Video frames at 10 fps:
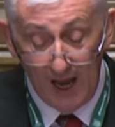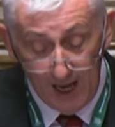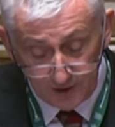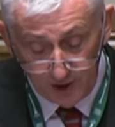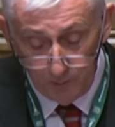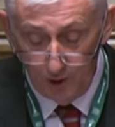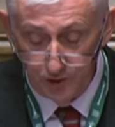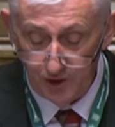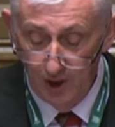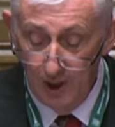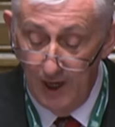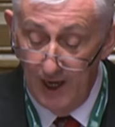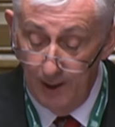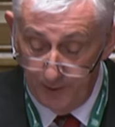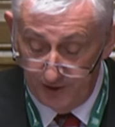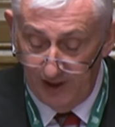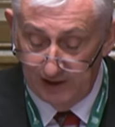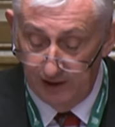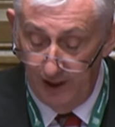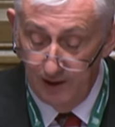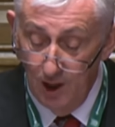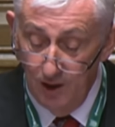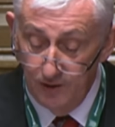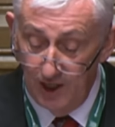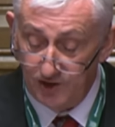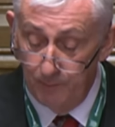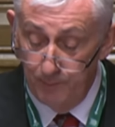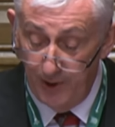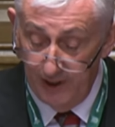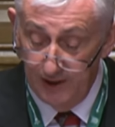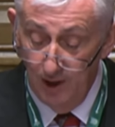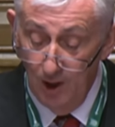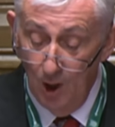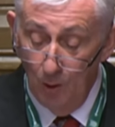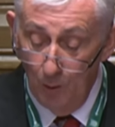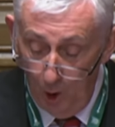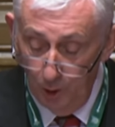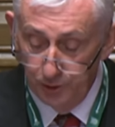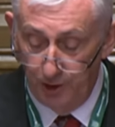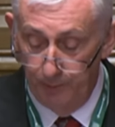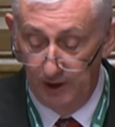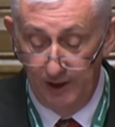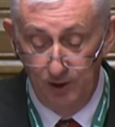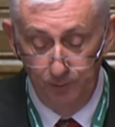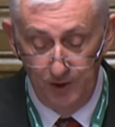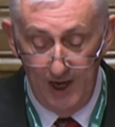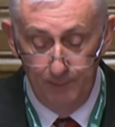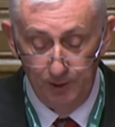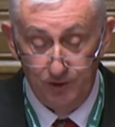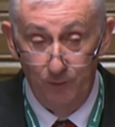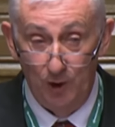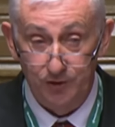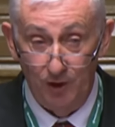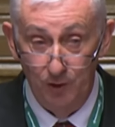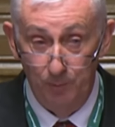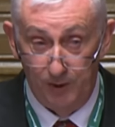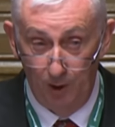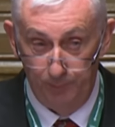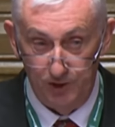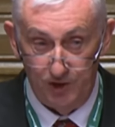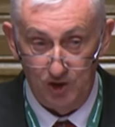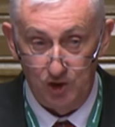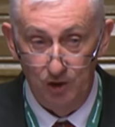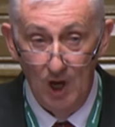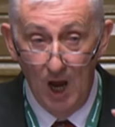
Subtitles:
As it was, in particular, the SNP were ultimately unable to vote on their proposition.